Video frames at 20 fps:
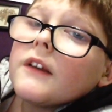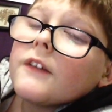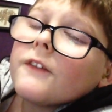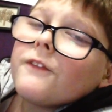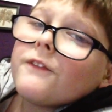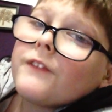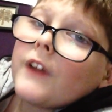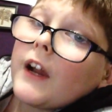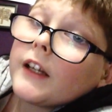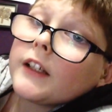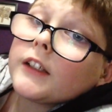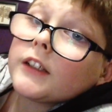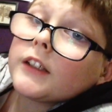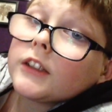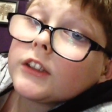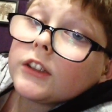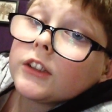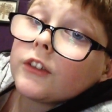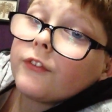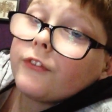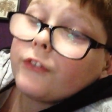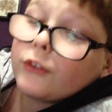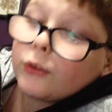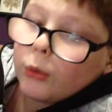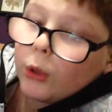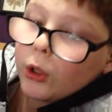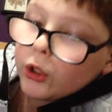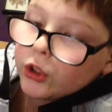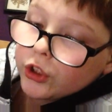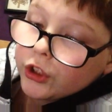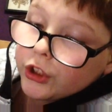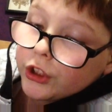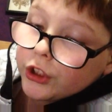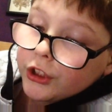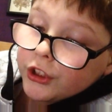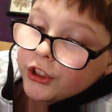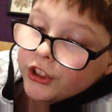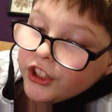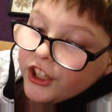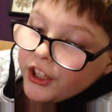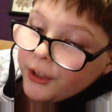Thanks for watching.